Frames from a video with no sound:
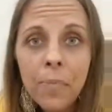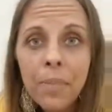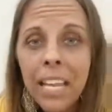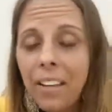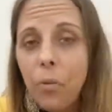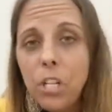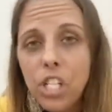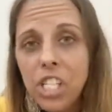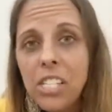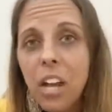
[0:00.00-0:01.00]
Even when
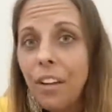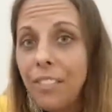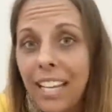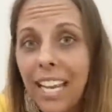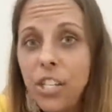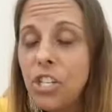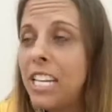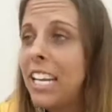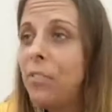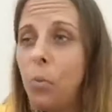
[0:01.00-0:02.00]
she's on vacation,
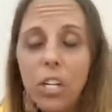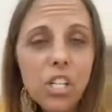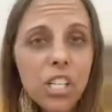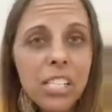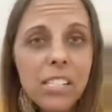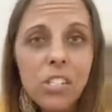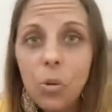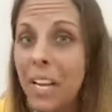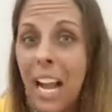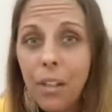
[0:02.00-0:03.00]
even when she's
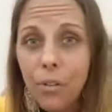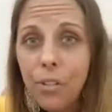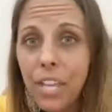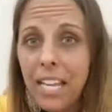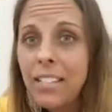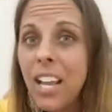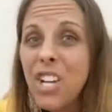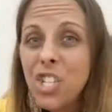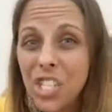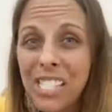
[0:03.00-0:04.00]
doing other things,
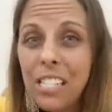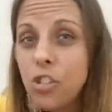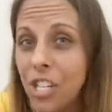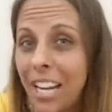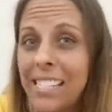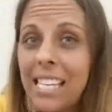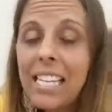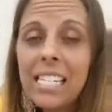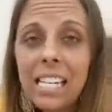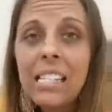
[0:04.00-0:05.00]
she still checks in
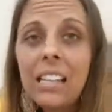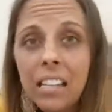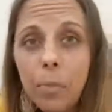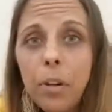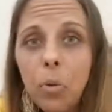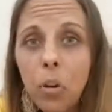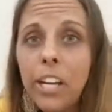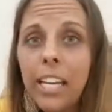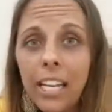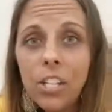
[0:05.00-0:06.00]
and does a little bit of work
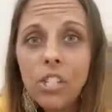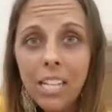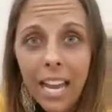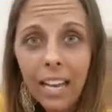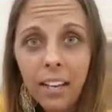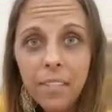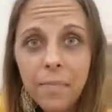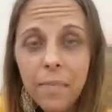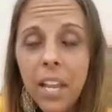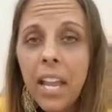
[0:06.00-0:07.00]
each day.
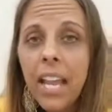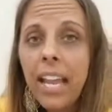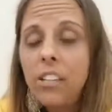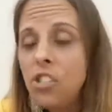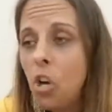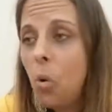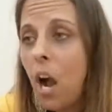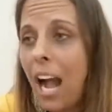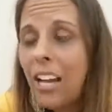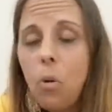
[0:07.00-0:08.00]
And so
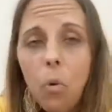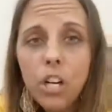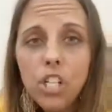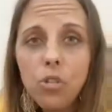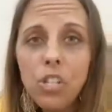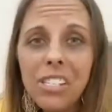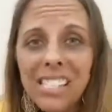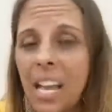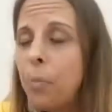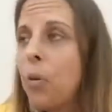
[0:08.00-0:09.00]
I don't want you to
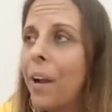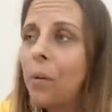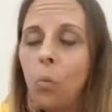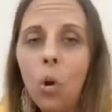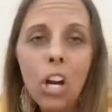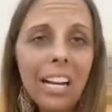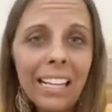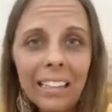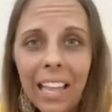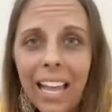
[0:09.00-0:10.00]
separate work
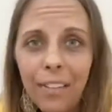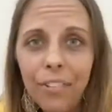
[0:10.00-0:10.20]
and life.